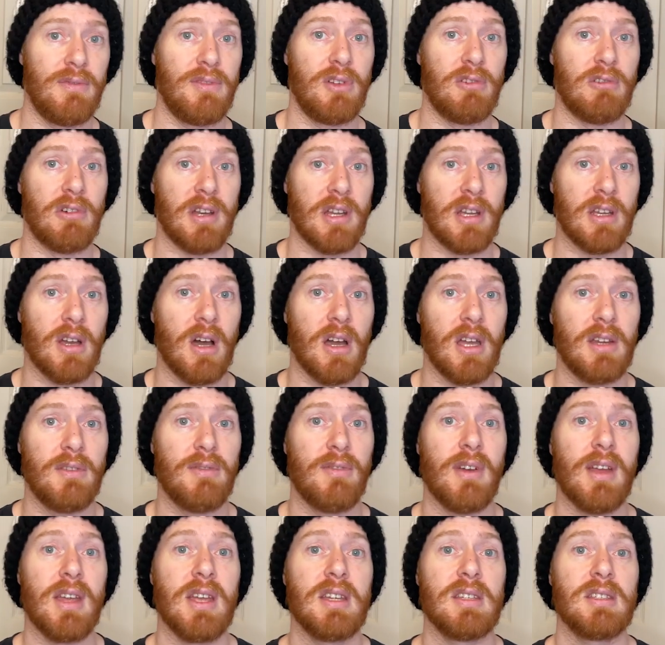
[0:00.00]
you're in a cutting
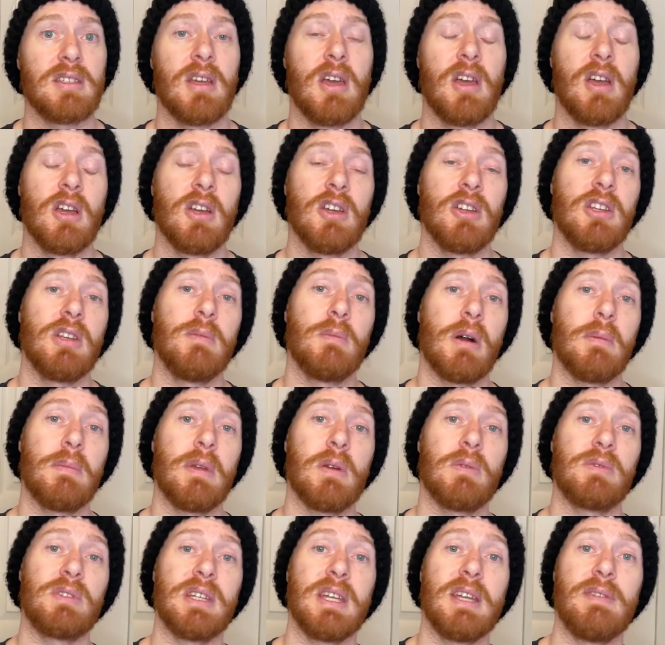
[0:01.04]
phase. You might be
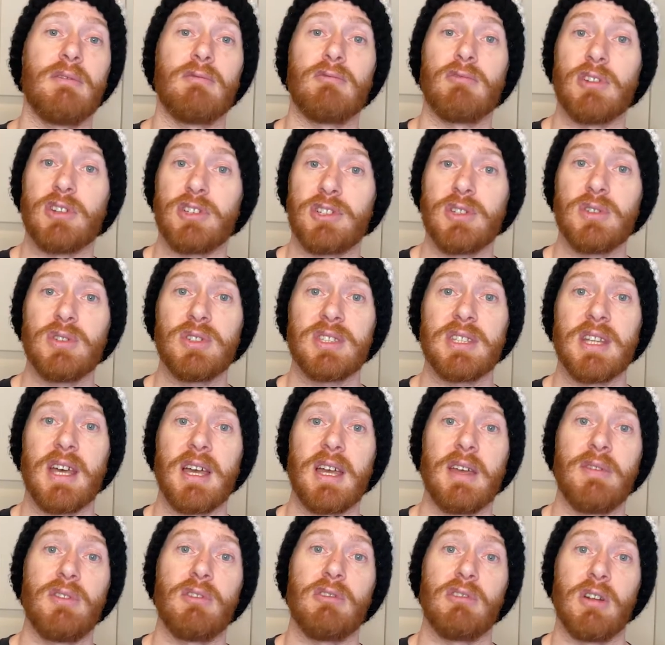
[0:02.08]
able to even reduce
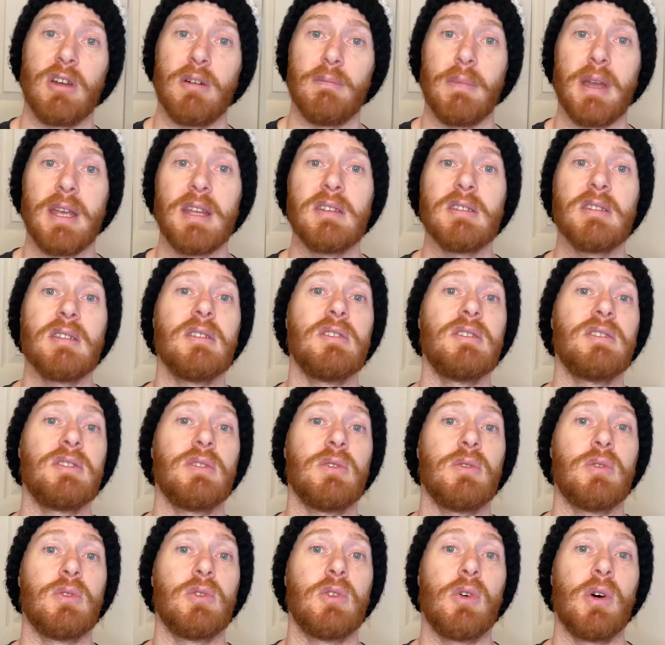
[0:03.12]
that if you're at a maintenance
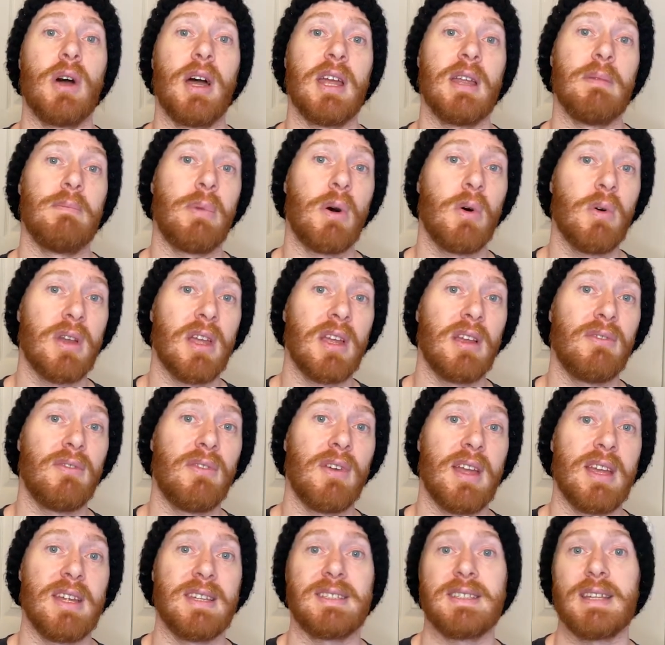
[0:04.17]
or a bulking
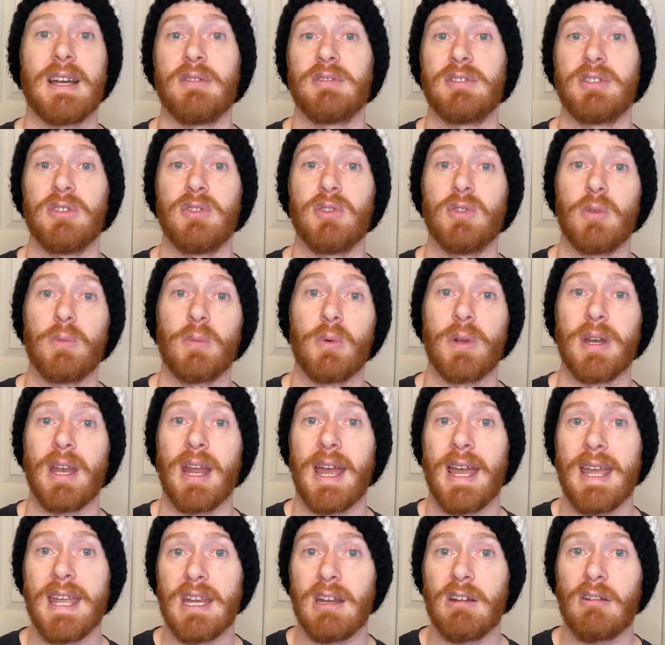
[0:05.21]
phase down to
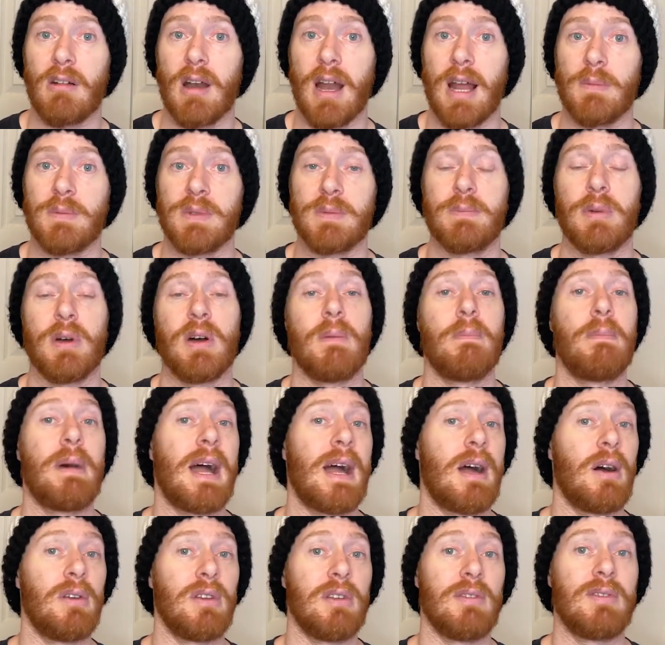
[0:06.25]
0.8 grams per
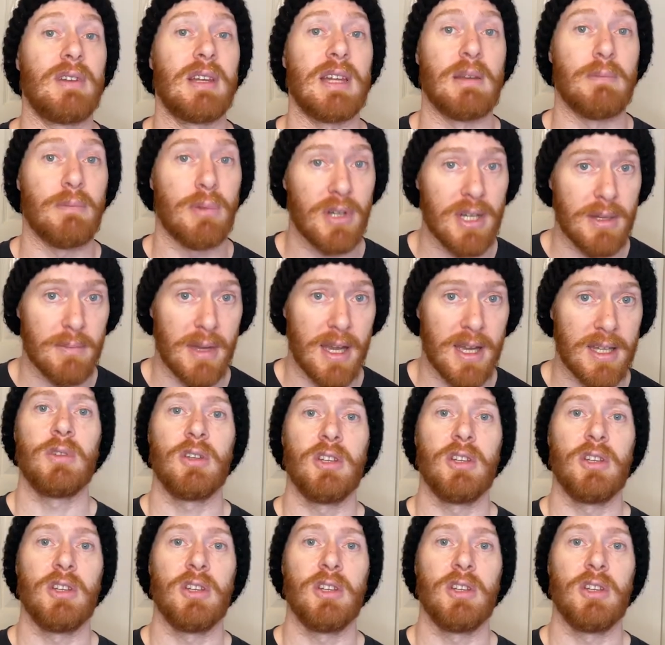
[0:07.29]
pound of lean body mass.